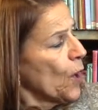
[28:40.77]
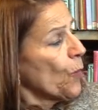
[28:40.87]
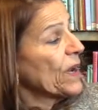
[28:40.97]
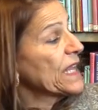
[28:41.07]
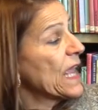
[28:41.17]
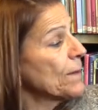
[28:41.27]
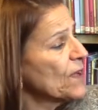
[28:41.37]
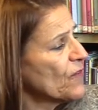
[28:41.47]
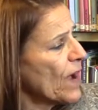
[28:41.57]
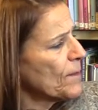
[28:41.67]
When
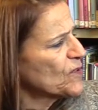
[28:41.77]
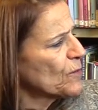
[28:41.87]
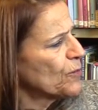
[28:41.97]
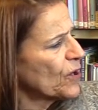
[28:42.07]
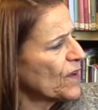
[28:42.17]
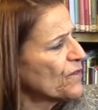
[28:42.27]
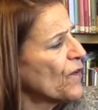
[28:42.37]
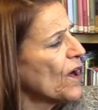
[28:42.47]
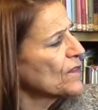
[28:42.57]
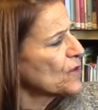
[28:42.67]
Cammy grabs her book, it
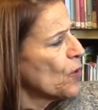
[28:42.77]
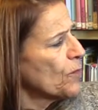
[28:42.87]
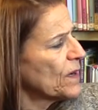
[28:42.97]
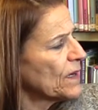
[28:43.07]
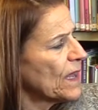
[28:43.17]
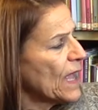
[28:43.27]
falls open,